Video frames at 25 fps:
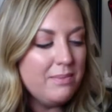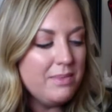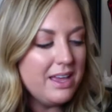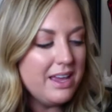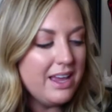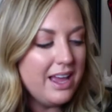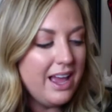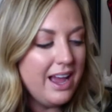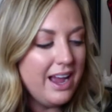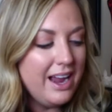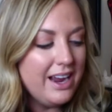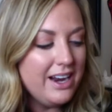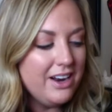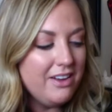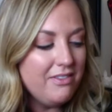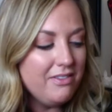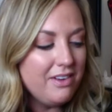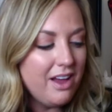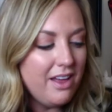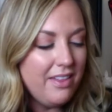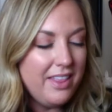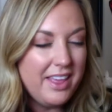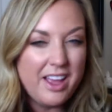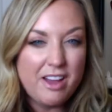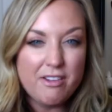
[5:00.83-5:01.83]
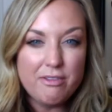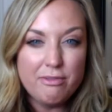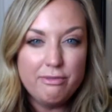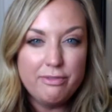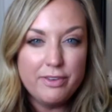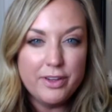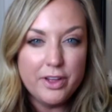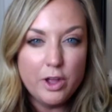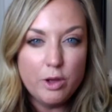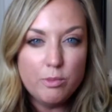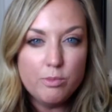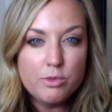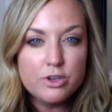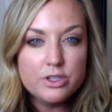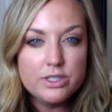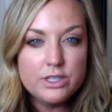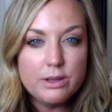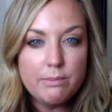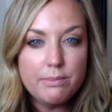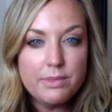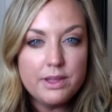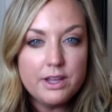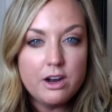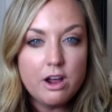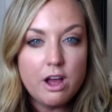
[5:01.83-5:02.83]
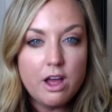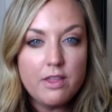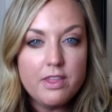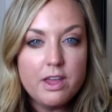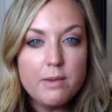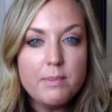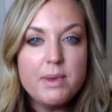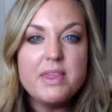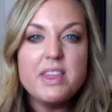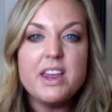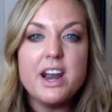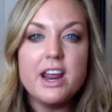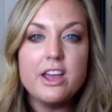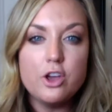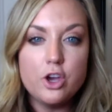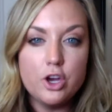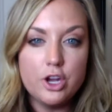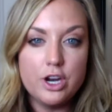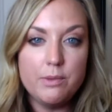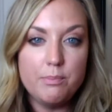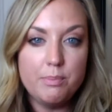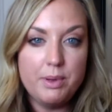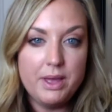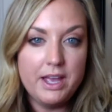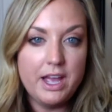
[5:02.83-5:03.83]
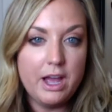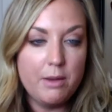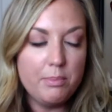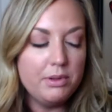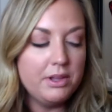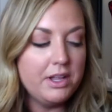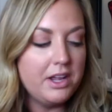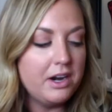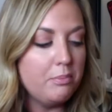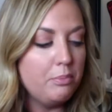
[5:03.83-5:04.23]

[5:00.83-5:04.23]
they kind of got like a film or something on them, and then I couldn't pick up a lot